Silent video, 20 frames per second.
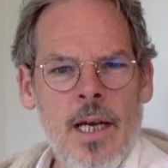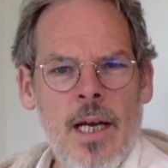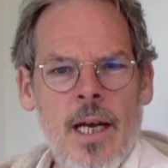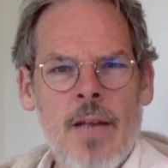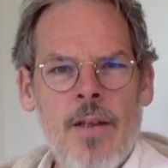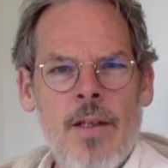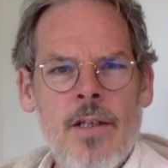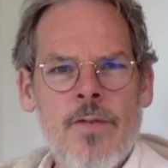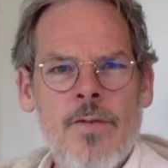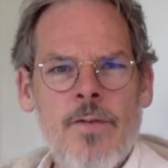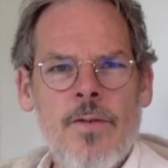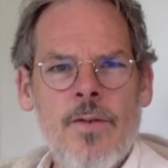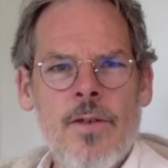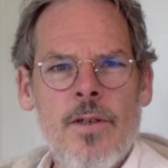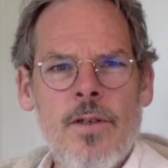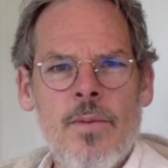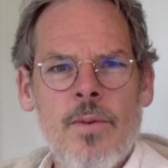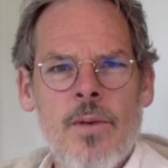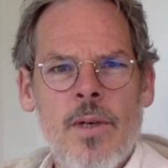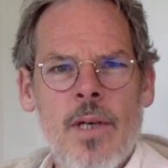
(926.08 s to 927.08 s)
And this
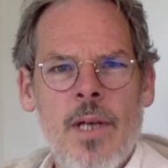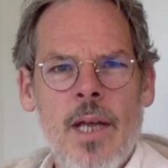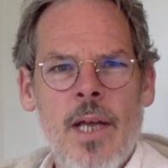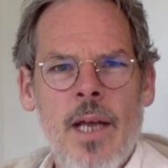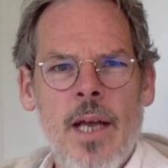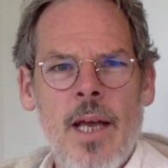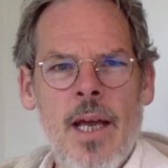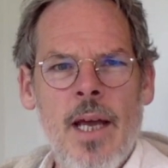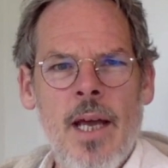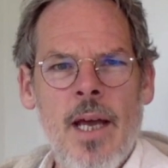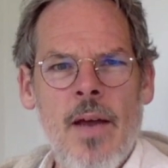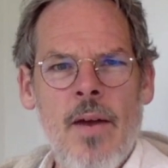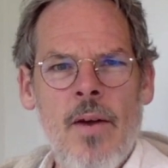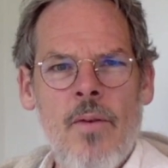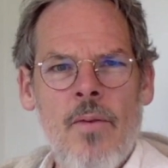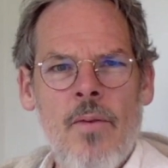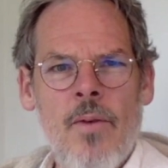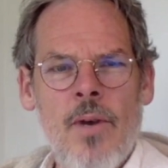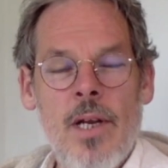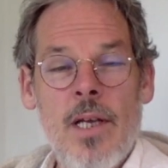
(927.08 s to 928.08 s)
first one uh,
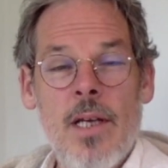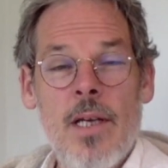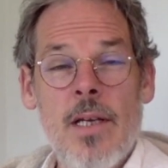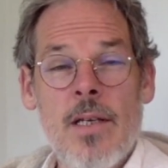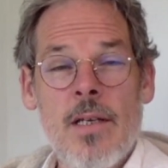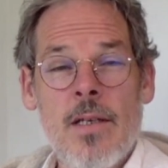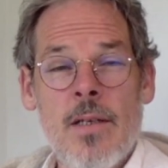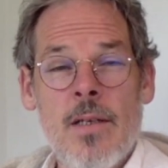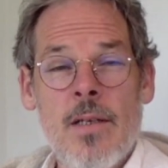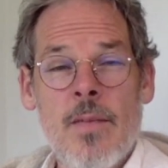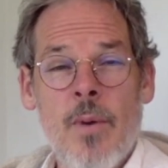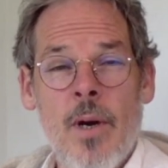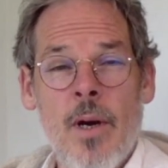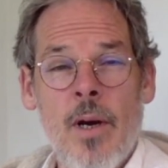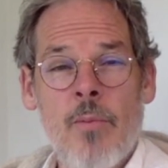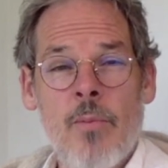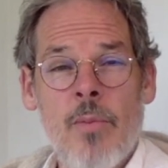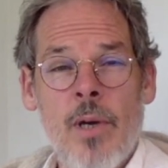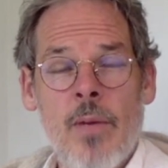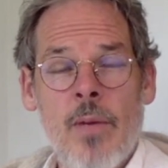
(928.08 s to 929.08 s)
really is
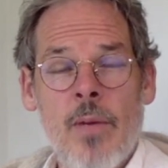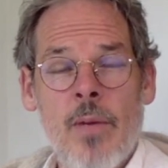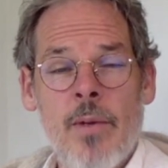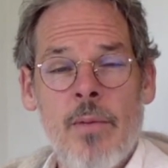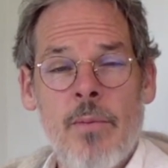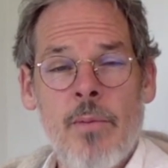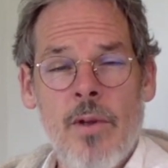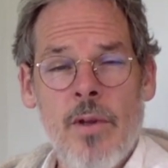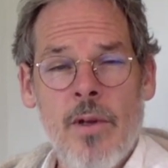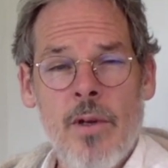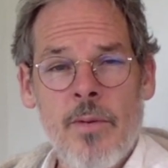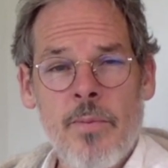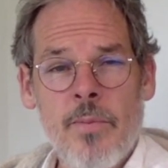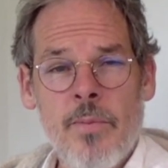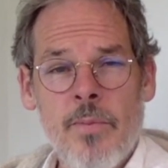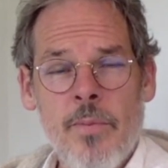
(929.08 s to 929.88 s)
inspired by my mother.